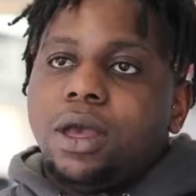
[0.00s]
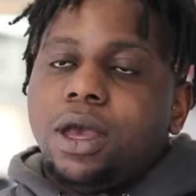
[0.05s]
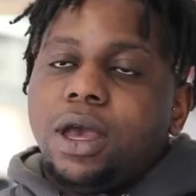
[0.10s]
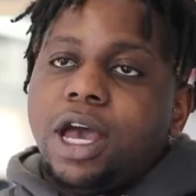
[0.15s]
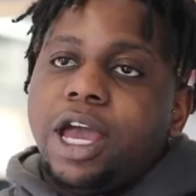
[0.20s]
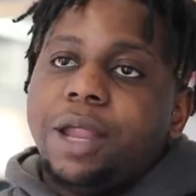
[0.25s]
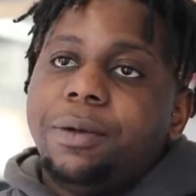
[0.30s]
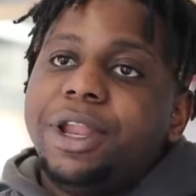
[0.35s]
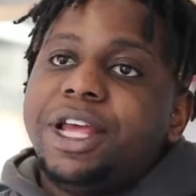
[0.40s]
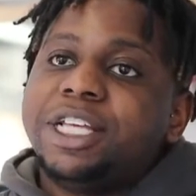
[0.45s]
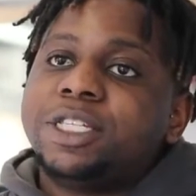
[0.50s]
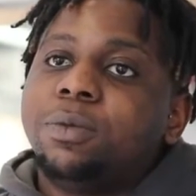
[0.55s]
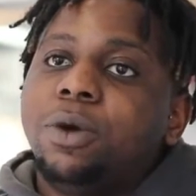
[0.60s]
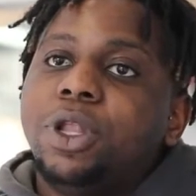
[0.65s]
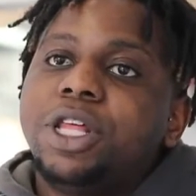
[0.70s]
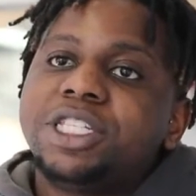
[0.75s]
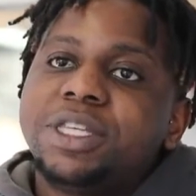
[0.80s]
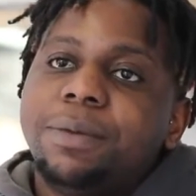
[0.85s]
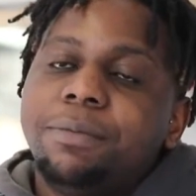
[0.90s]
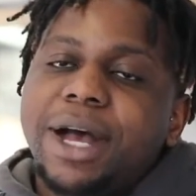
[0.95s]
Hi, my name is
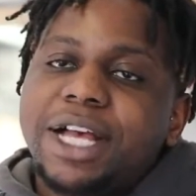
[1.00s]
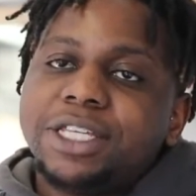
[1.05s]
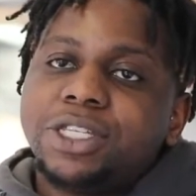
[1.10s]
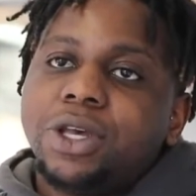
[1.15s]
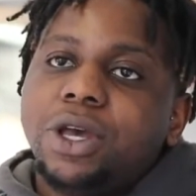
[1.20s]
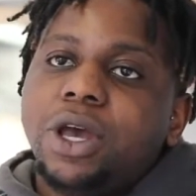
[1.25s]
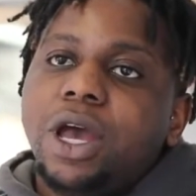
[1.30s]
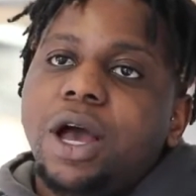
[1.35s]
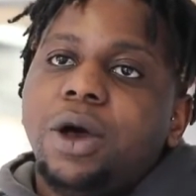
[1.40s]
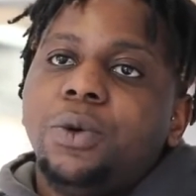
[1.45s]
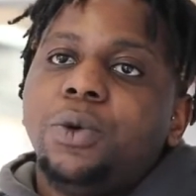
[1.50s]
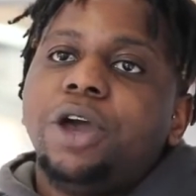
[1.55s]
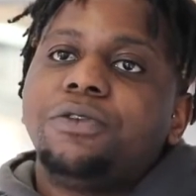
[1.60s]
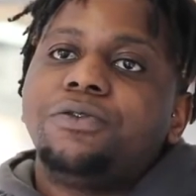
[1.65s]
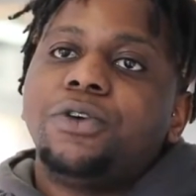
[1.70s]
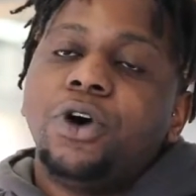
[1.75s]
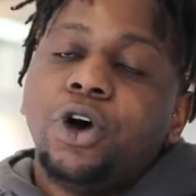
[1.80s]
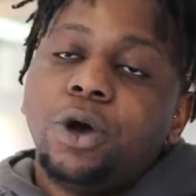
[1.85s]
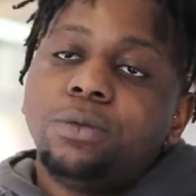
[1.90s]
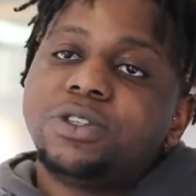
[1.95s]
Temple-Baxter. I work for
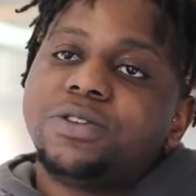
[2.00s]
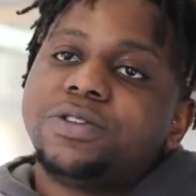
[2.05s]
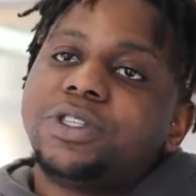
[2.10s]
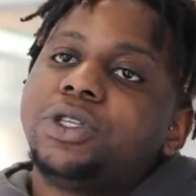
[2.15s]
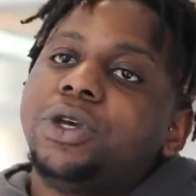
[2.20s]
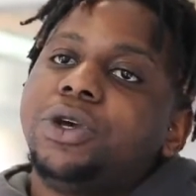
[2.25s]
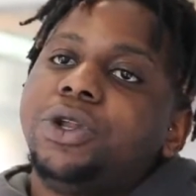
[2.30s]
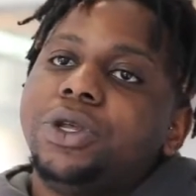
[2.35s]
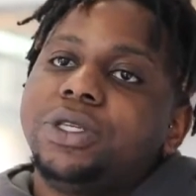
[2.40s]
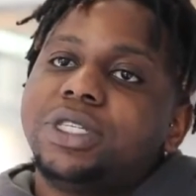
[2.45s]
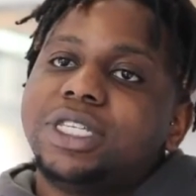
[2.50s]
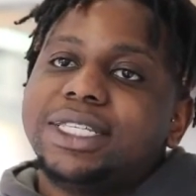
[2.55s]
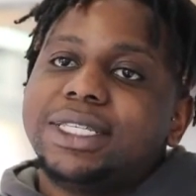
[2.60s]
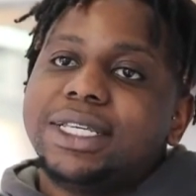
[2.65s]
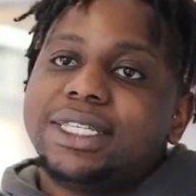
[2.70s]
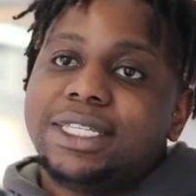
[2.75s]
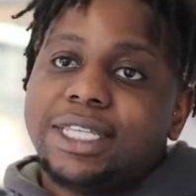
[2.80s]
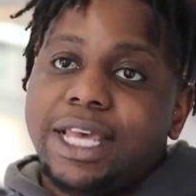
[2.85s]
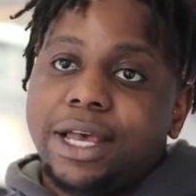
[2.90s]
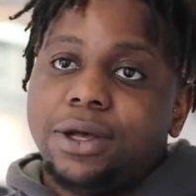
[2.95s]
Homes for Students as a
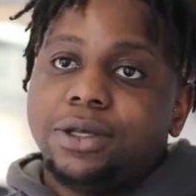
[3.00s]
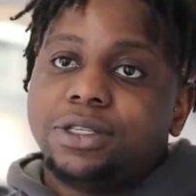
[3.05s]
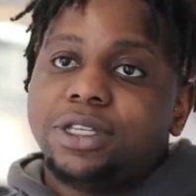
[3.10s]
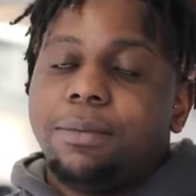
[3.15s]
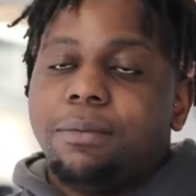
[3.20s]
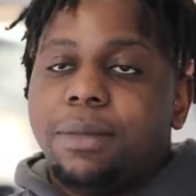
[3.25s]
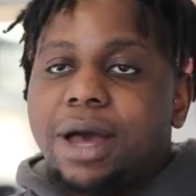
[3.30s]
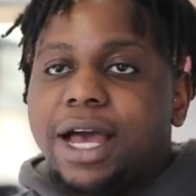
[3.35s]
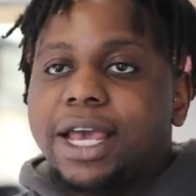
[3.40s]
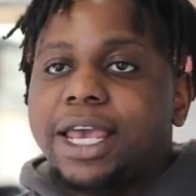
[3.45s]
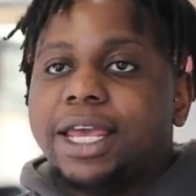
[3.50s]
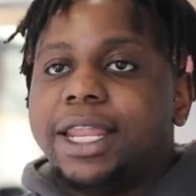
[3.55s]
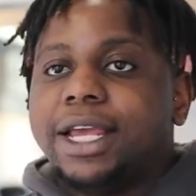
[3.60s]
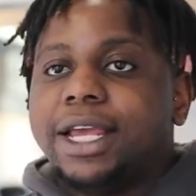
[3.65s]
sales and marketing